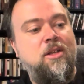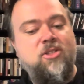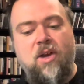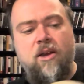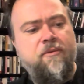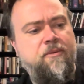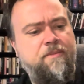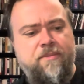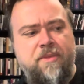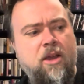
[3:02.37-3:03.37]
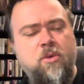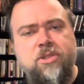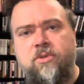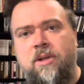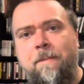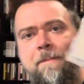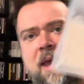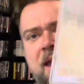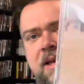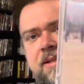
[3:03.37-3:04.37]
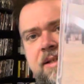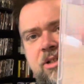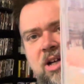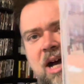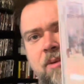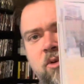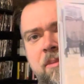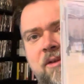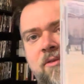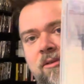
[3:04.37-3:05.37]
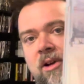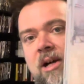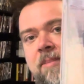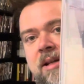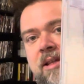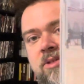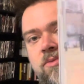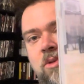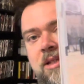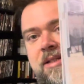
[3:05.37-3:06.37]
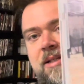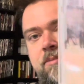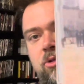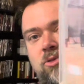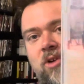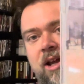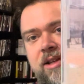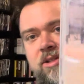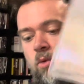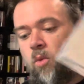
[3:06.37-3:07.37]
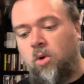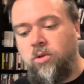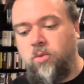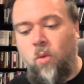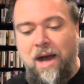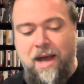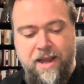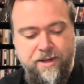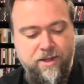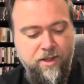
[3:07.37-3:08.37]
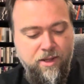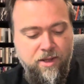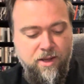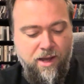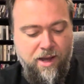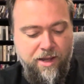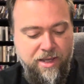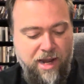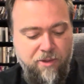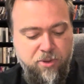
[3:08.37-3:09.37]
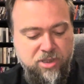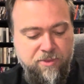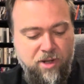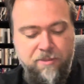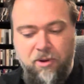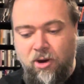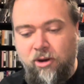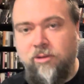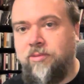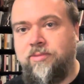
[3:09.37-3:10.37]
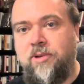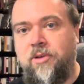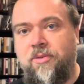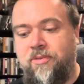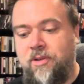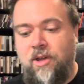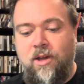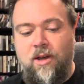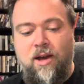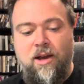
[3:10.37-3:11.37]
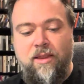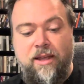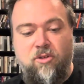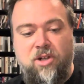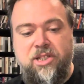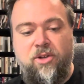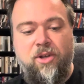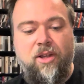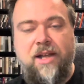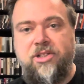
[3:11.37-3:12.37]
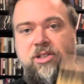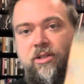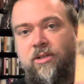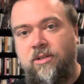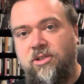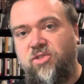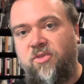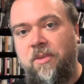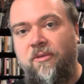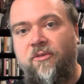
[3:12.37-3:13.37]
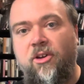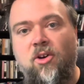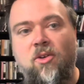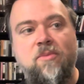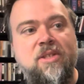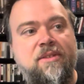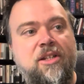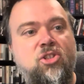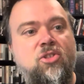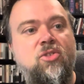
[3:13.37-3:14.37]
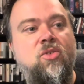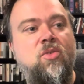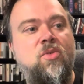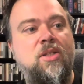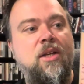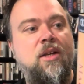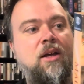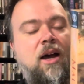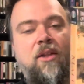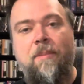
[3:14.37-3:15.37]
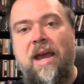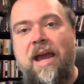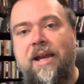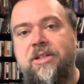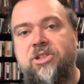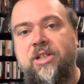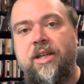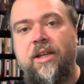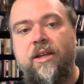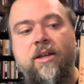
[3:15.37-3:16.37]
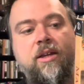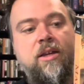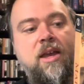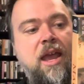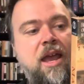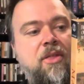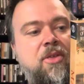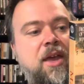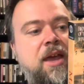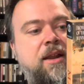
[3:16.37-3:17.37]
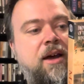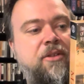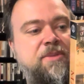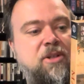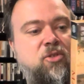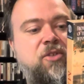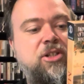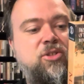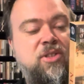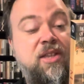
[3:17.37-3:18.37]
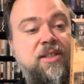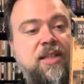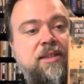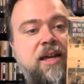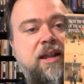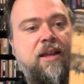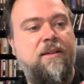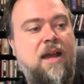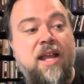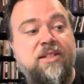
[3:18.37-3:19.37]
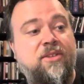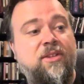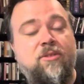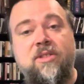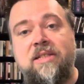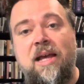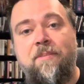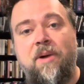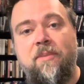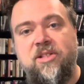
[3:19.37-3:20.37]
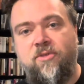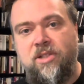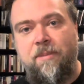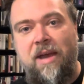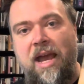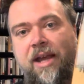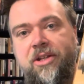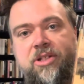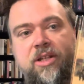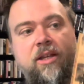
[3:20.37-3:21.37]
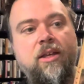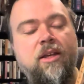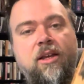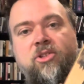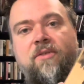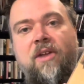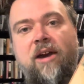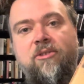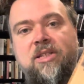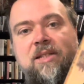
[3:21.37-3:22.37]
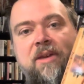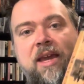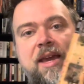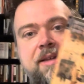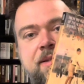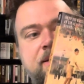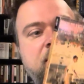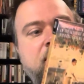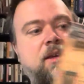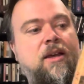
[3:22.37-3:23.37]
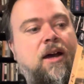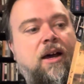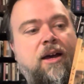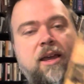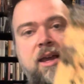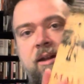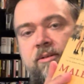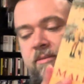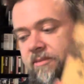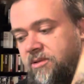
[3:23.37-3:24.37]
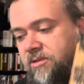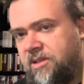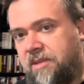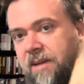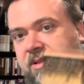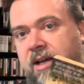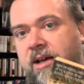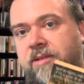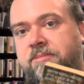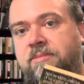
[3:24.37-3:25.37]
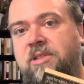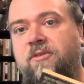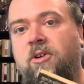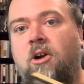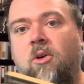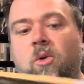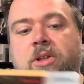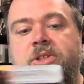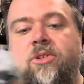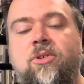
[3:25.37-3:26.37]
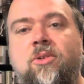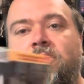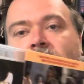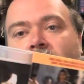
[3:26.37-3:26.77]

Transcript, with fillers: So I have, they always do an amazing job. One of my favorite companies releasing Blu-rays worldwide. Uh, again, I put them on par with uh, like Criterion Collection, just from the films that they choose, uh, the packaging, and then uh, the special features and things like that. I, I, actually think they're a step up as far as the packaging because you have the outer slipcase uh, and sometimes uh, different artwork too.